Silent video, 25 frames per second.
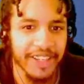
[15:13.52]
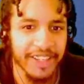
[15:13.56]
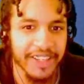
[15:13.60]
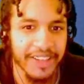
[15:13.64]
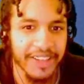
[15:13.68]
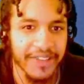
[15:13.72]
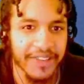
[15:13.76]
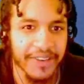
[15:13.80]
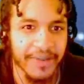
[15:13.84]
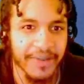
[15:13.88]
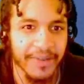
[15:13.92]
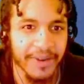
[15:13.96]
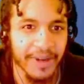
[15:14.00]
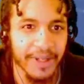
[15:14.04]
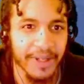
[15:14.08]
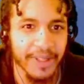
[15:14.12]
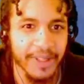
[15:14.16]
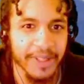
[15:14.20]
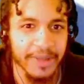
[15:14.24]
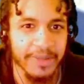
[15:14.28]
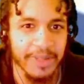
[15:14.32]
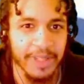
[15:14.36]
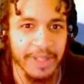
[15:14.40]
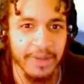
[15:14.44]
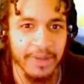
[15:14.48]
if you're
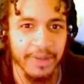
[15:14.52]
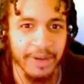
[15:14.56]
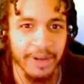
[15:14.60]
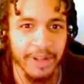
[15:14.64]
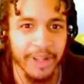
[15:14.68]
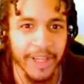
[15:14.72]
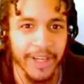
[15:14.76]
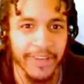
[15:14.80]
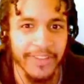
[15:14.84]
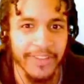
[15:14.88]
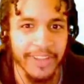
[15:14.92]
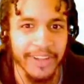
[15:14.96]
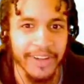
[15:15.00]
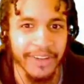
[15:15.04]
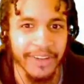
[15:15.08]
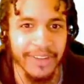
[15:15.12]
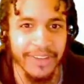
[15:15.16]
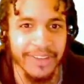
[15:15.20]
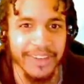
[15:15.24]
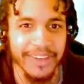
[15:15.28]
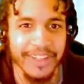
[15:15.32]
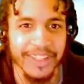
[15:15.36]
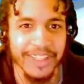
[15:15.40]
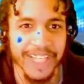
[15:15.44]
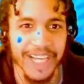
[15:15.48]
versing me in real life though.
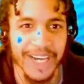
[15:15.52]
Because I